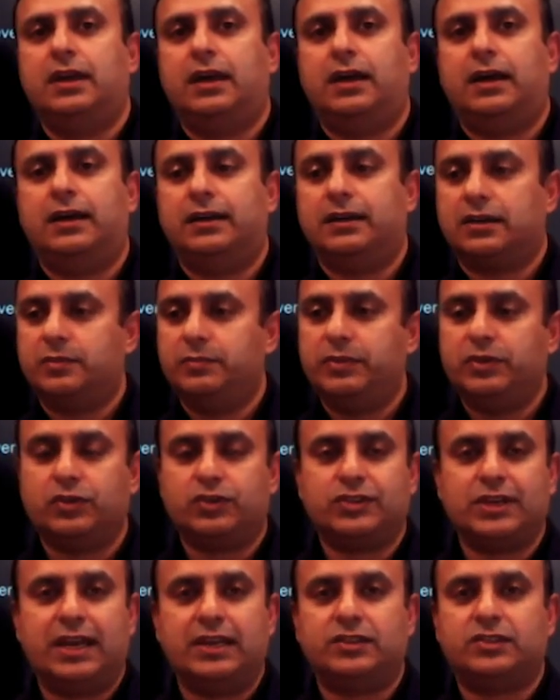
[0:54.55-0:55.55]
a computer
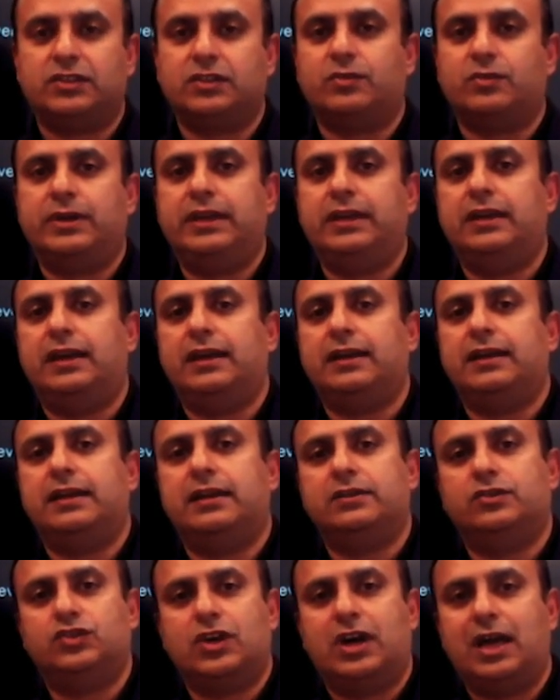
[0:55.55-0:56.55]
science degree. I
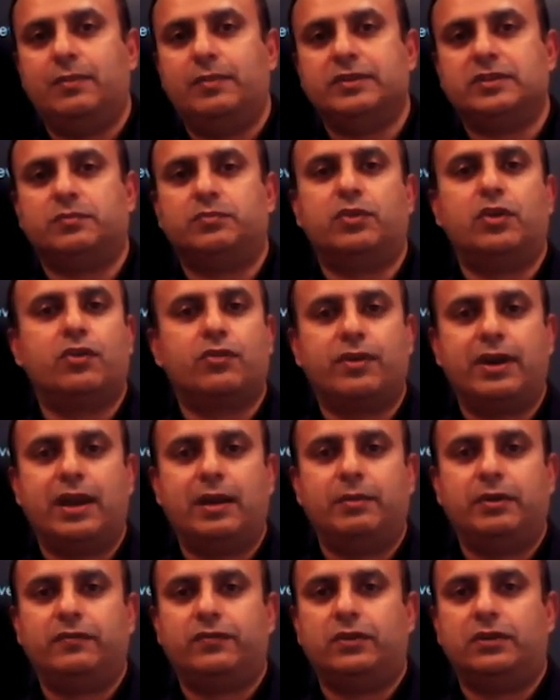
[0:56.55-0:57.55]
got a job as a
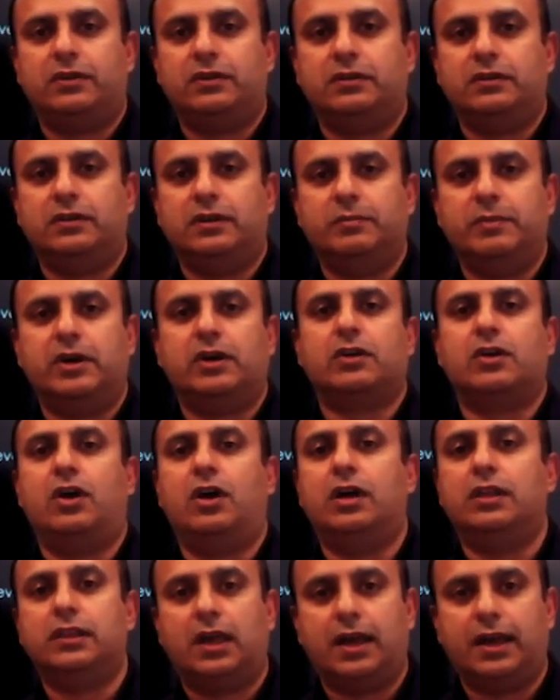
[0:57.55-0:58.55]
programmer for America
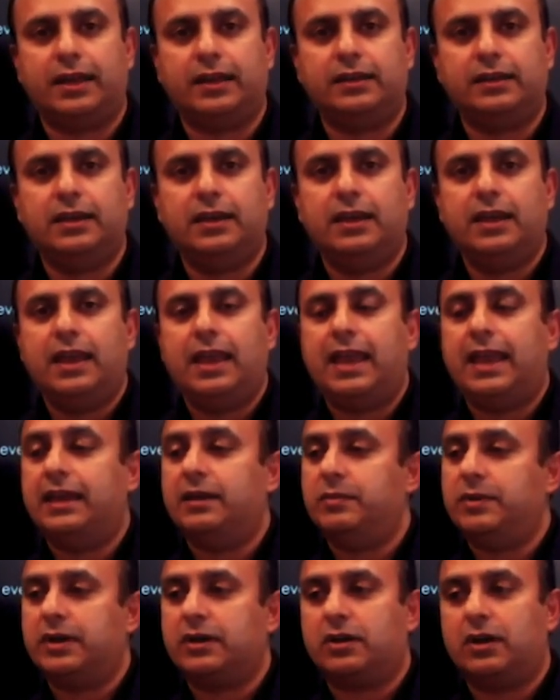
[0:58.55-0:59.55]
Online,
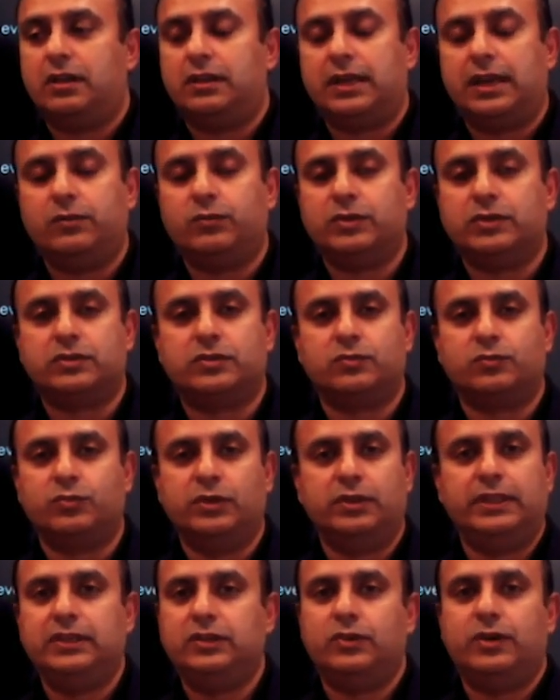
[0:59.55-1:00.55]
and America Online was
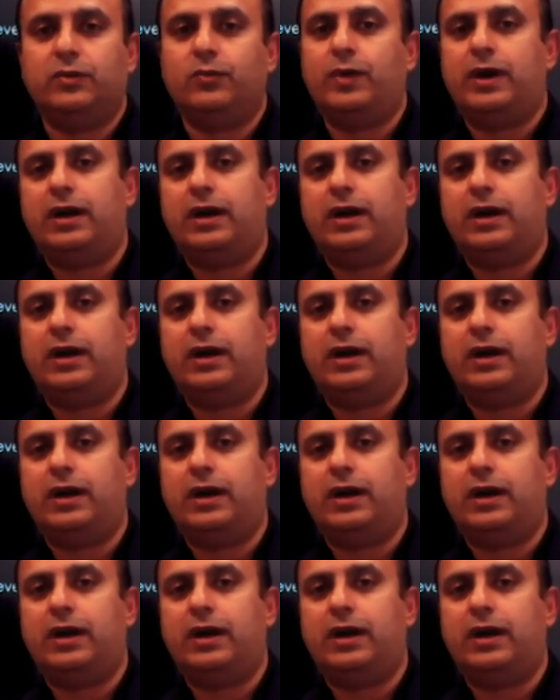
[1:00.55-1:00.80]
really doing